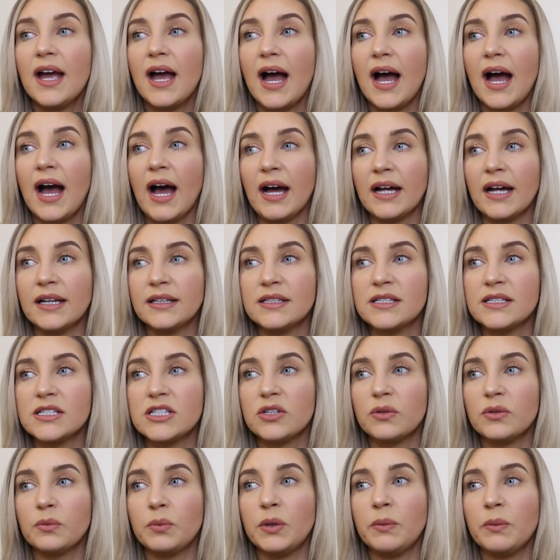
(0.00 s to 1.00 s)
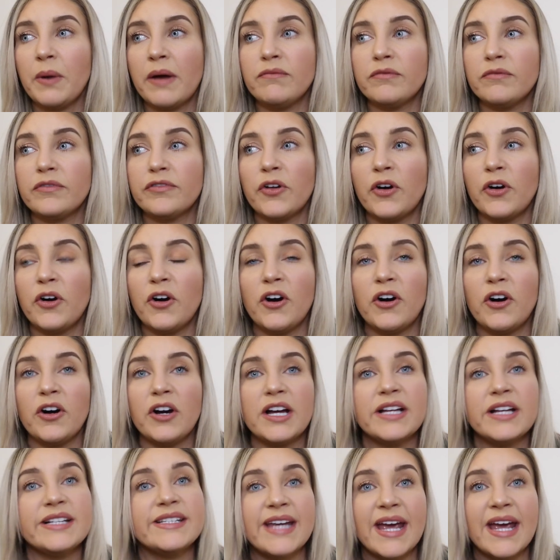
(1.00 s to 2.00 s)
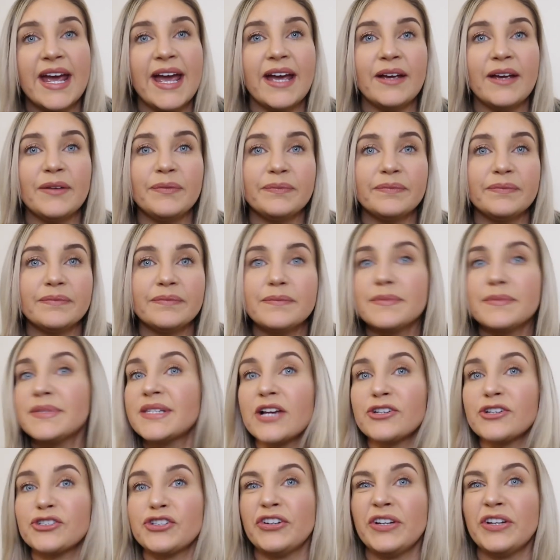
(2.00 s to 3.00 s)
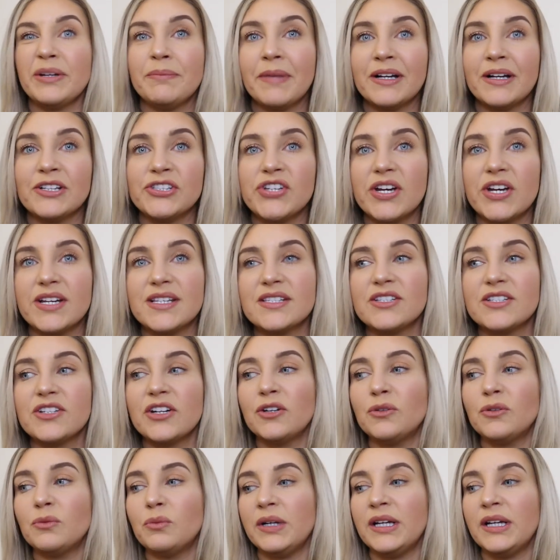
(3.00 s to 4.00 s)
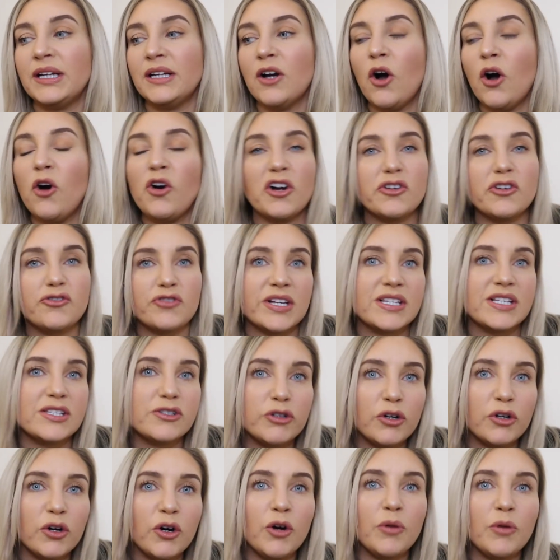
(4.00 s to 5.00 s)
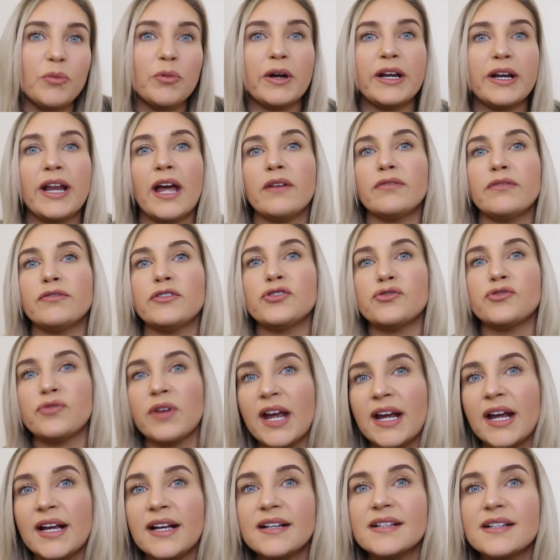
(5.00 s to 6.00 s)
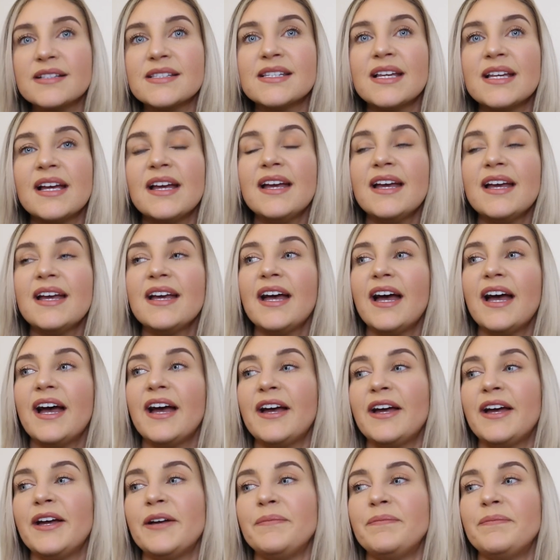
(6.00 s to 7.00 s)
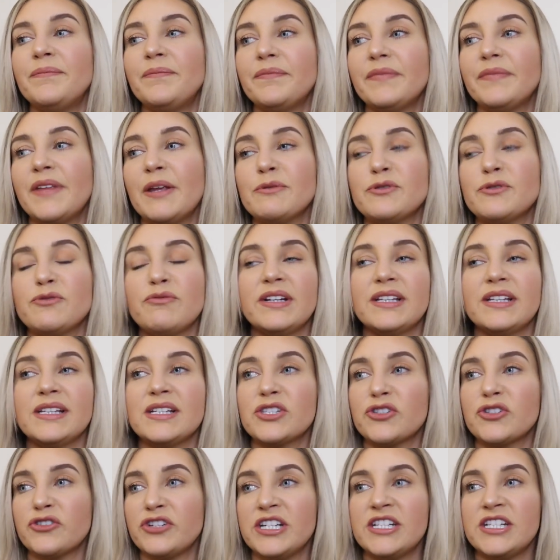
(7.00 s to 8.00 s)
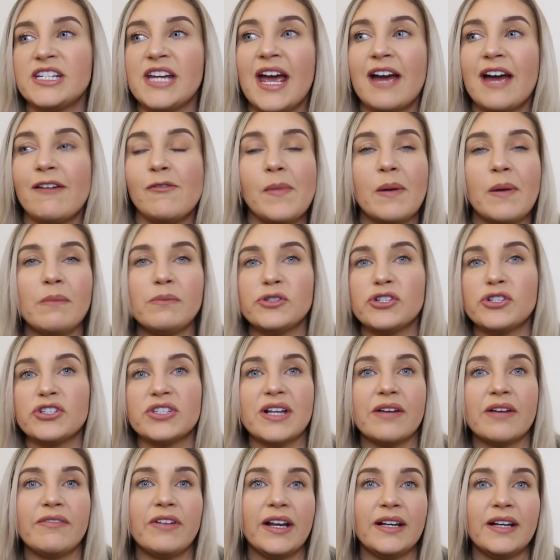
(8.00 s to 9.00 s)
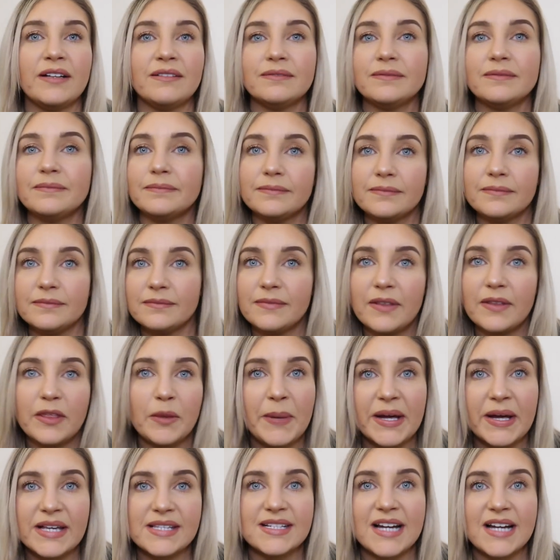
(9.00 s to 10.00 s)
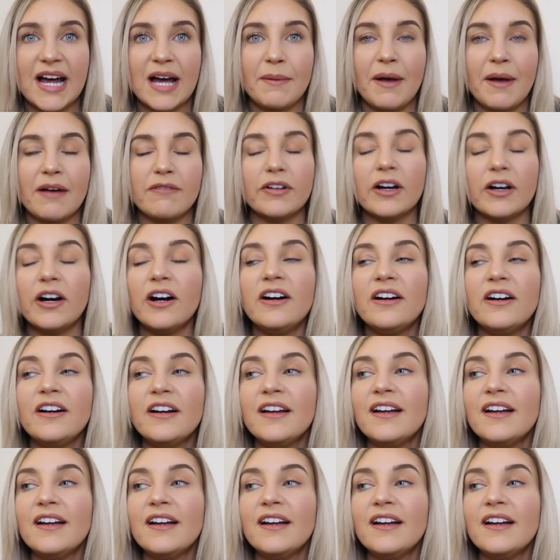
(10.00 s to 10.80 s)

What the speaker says: And we went for a day session in Manchester. We all got dressed up, went out for drinks. It was a really sunny day. I remember just having the best time ever.